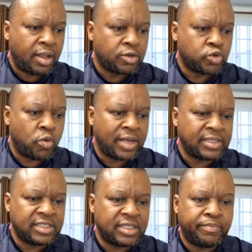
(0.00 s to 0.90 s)
So
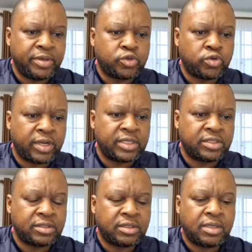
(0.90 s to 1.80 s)
what is the big
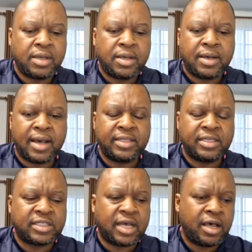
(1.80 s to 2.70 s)
stories in
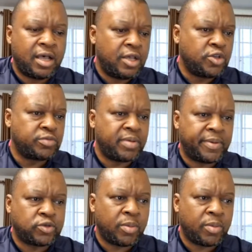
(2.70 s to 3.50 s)
the Star newspaper?